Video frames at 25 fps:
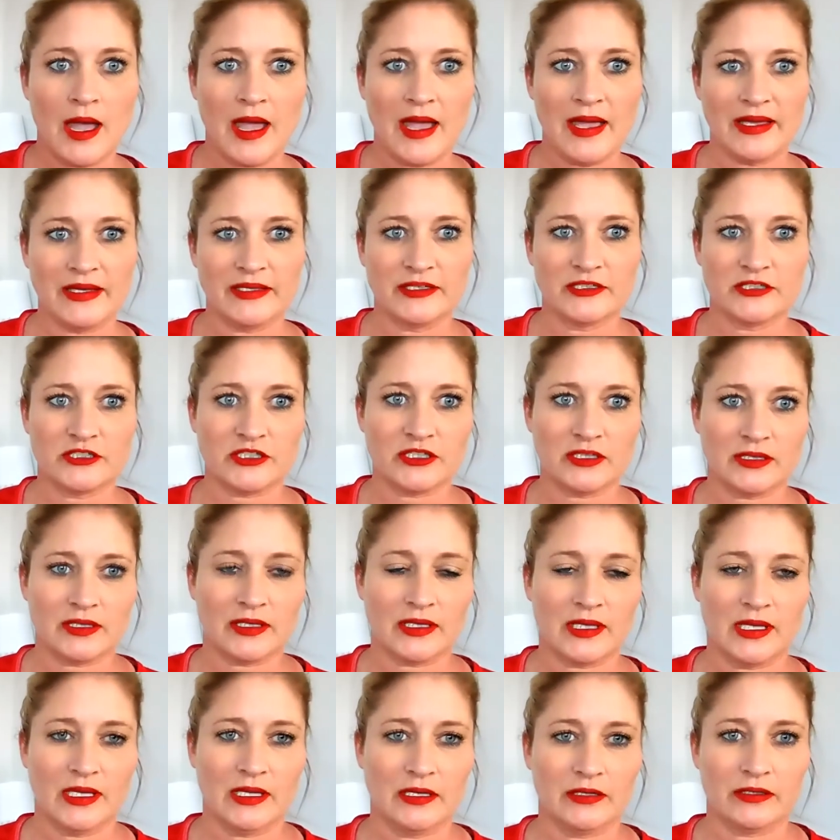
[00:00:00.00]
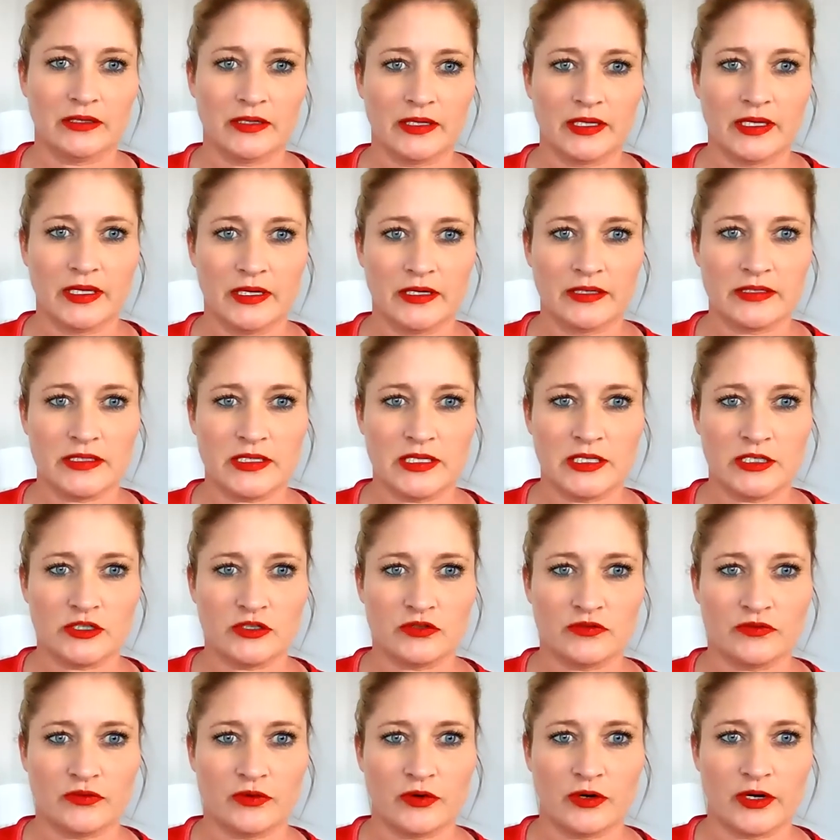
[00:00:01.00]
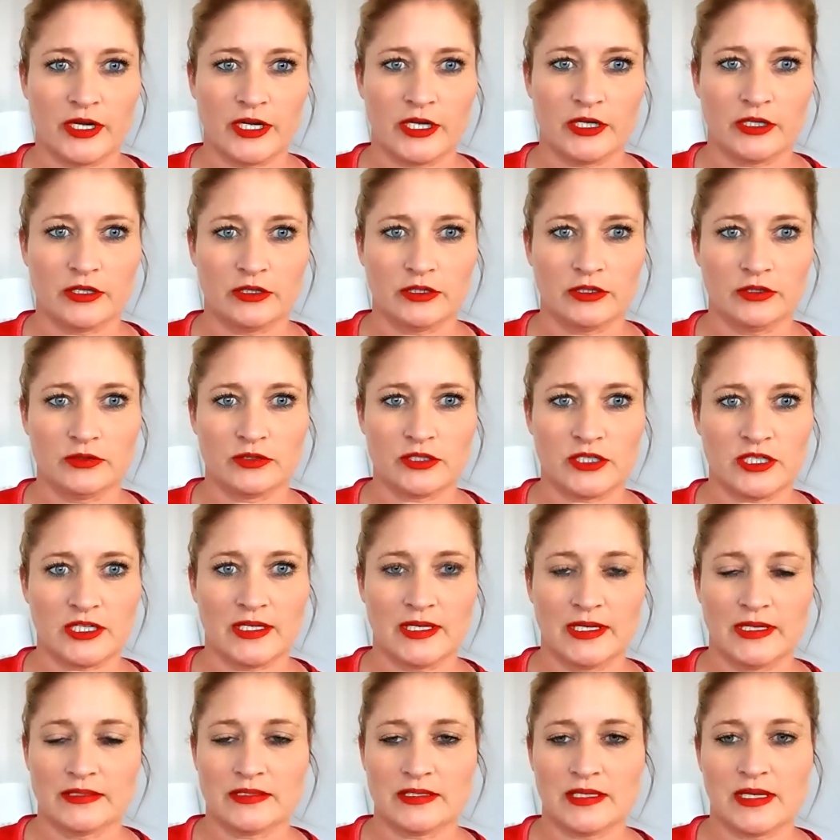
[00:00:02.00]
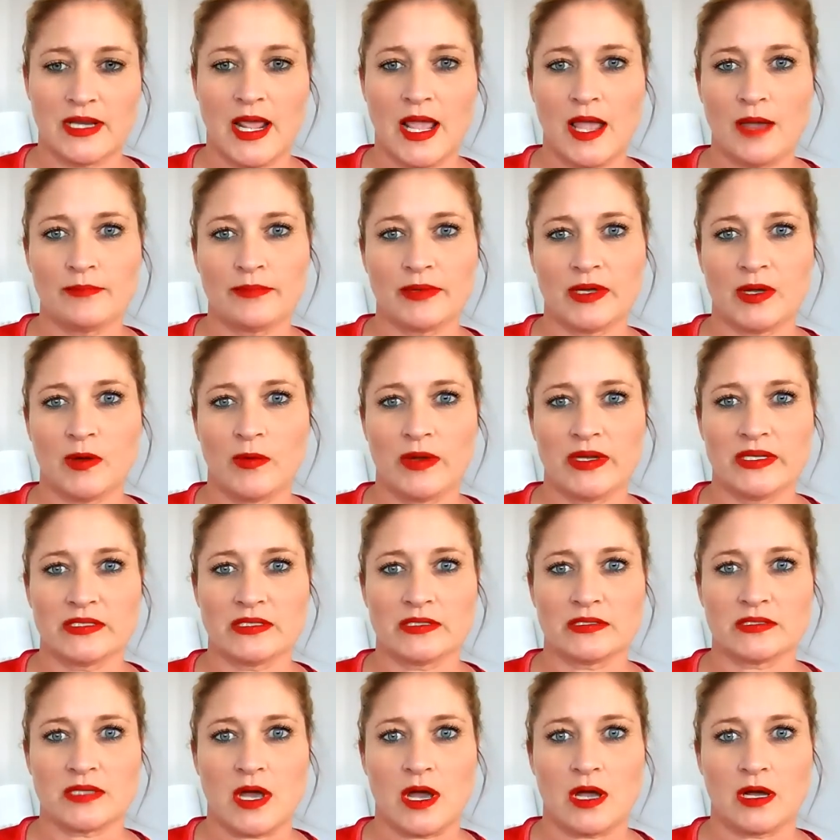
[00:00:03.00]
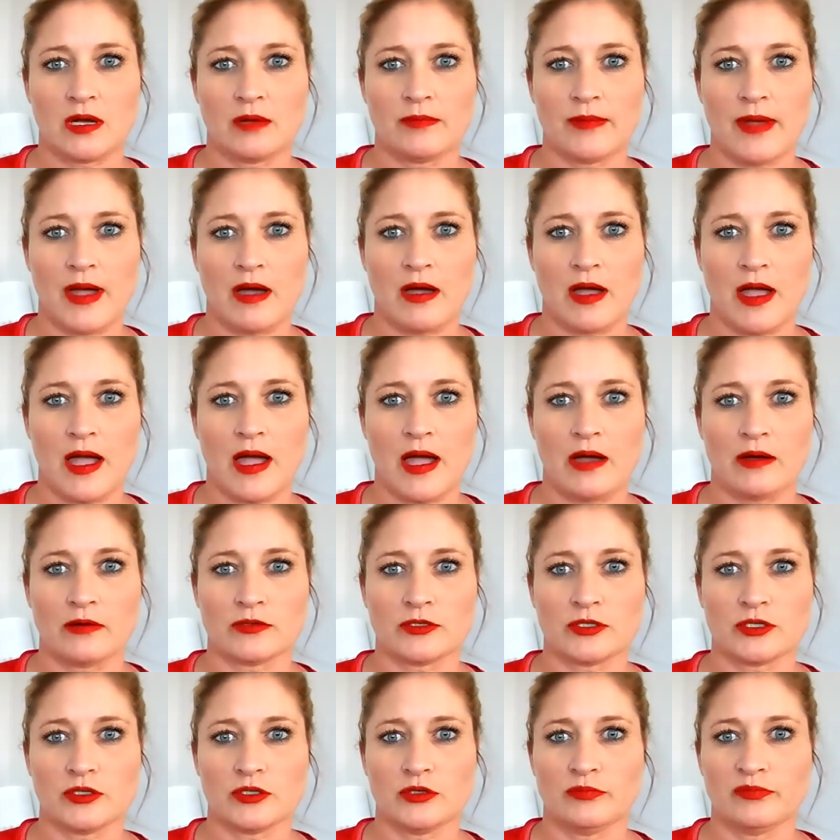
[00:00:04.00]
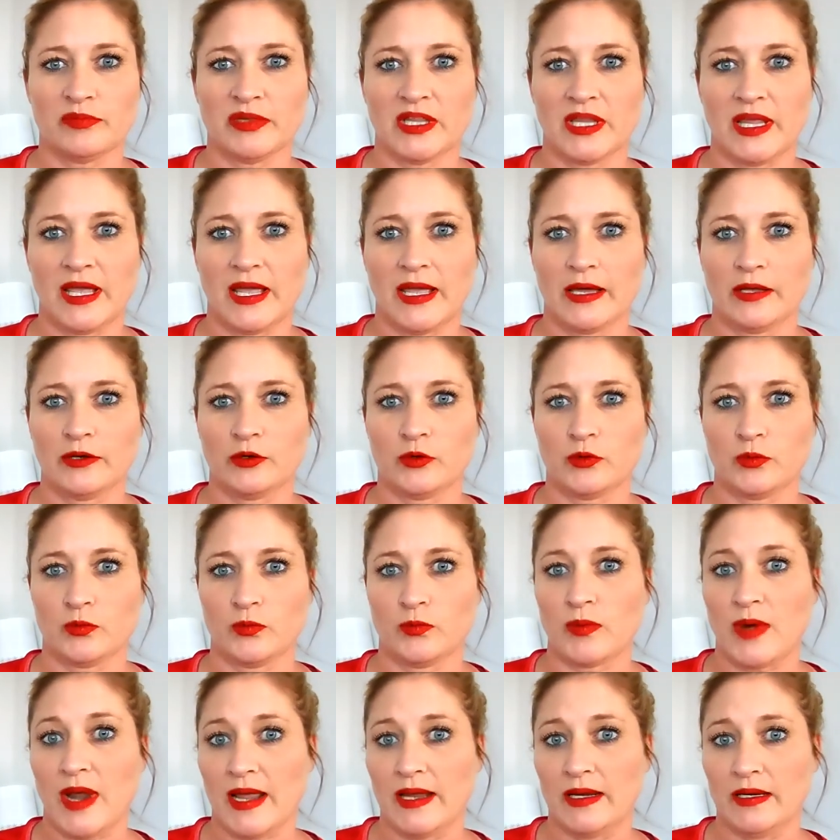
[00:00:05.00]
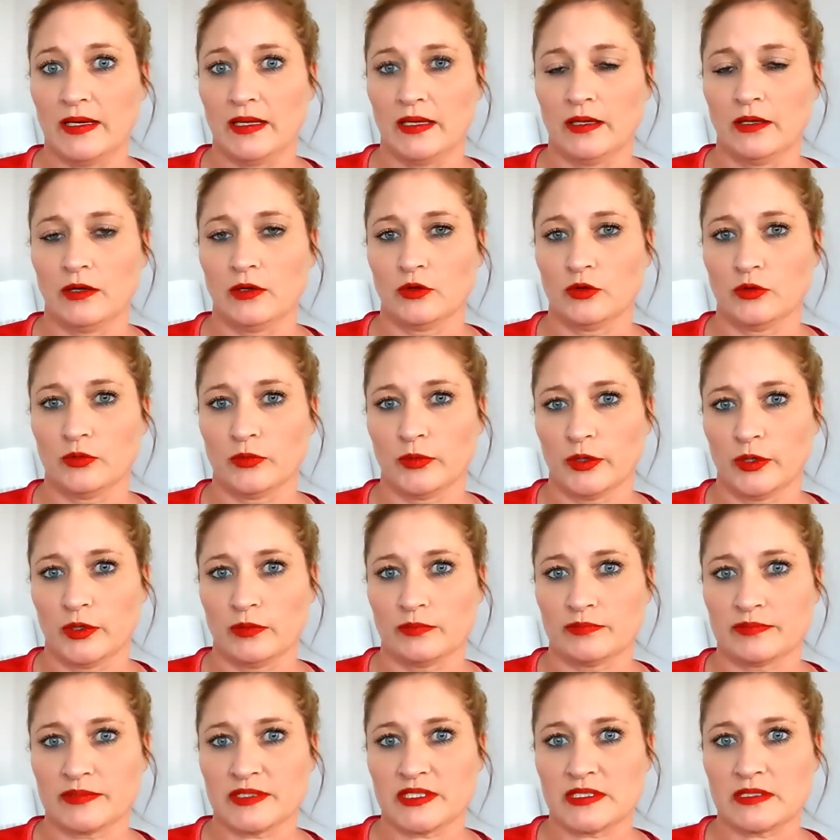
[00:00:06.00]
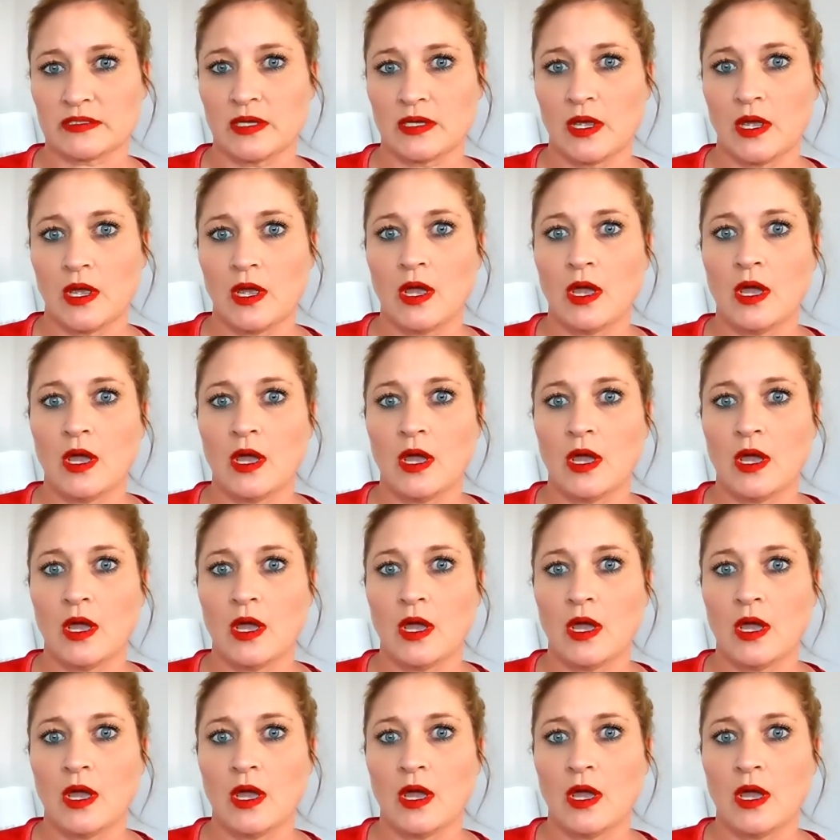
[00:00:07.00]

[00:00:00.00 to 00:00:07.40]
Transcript: Hey, Sheila Keeter here, teacher for inclusion, and today I'm going to talk about how to plan writing groups.